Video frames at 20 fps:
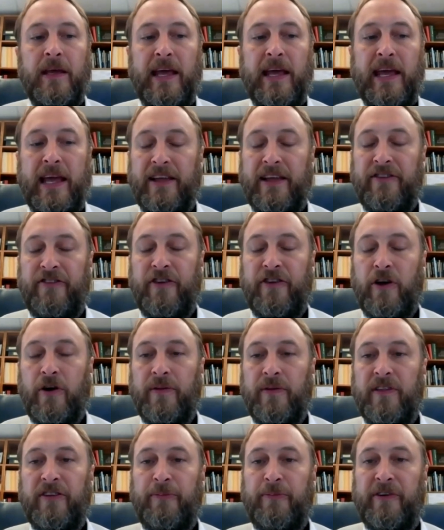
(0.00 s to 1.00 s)
And so
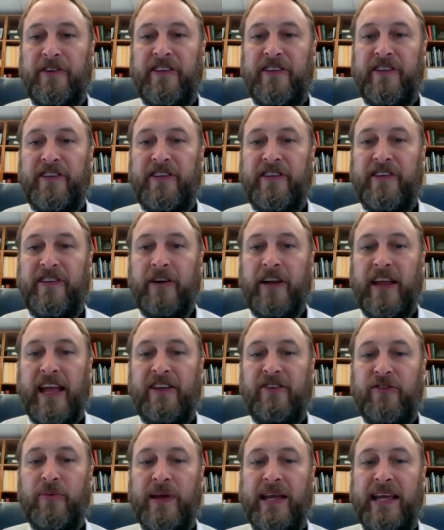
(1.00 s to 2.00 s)
in this particular
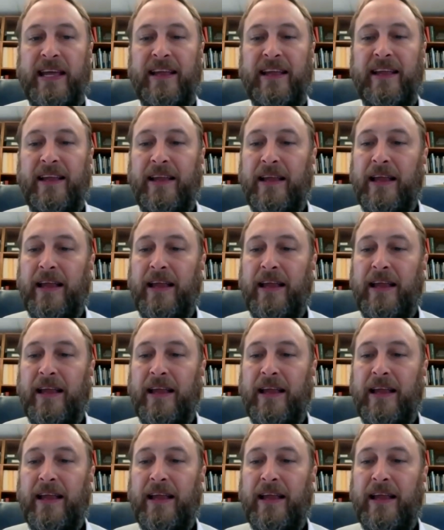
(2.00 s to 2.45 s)
case, we